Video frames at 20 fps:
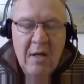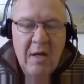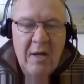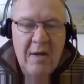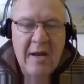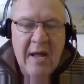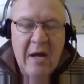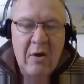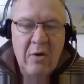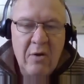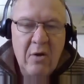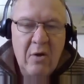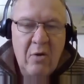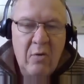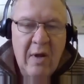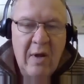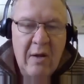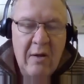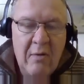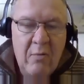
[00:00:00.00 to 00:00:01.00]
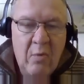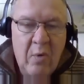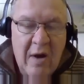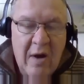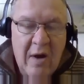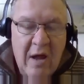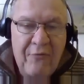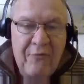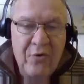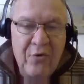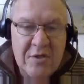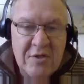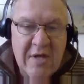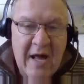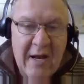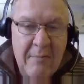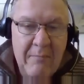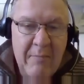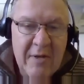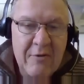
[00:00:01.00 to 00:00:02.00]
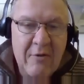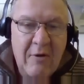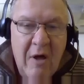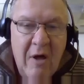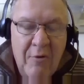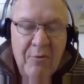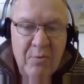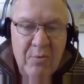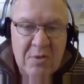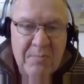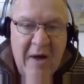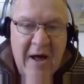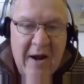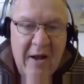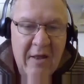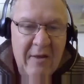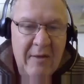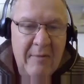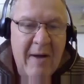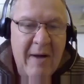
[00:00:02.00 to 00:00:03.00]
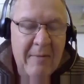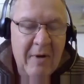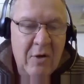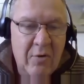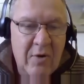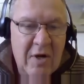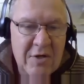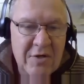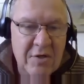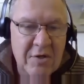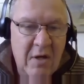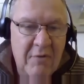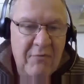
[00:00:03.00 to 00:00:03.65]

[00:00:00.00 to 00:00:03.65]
And now, when I first started, mental health was part of the Department of Correction.